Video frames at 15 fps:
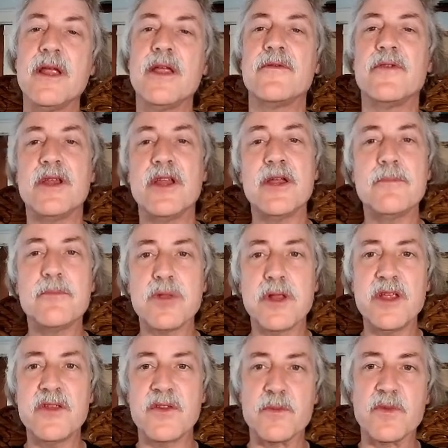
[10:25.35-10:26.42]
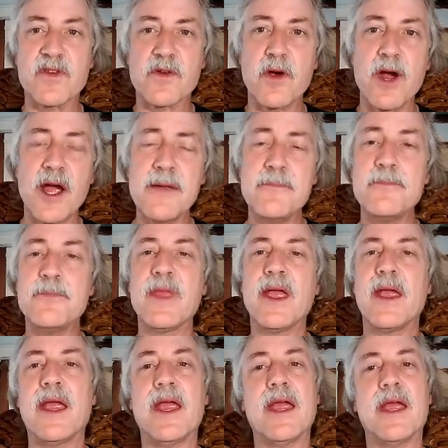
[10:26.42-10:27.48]
If you did, please subscribe.
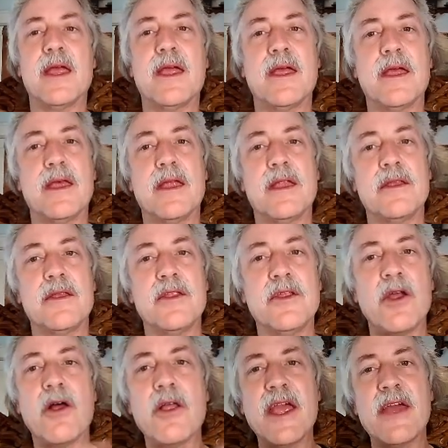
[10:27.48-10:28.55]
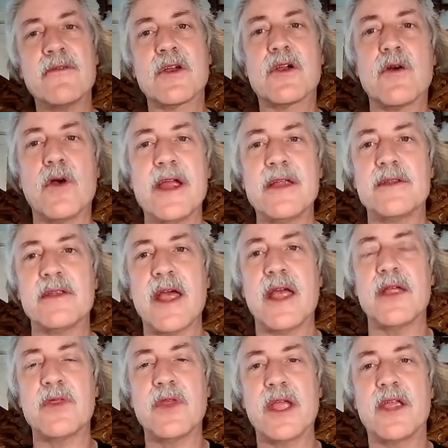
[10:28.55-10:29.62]
And y'all have a great
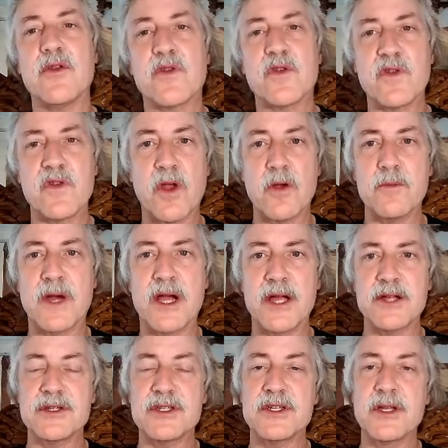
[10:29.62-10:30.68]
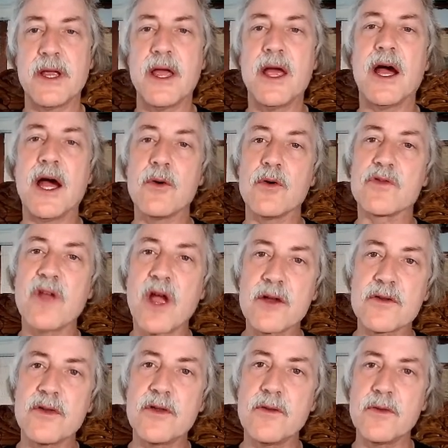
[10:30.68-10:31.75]
day. Thank you so much. I will
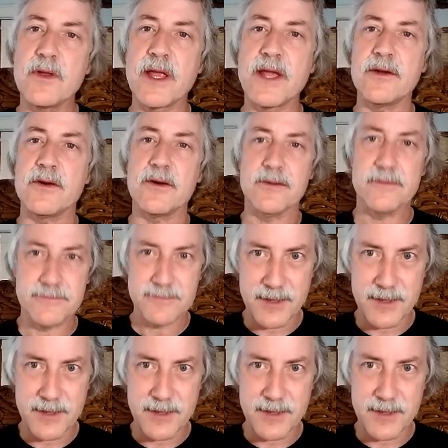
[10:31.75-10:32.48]
talk to you later.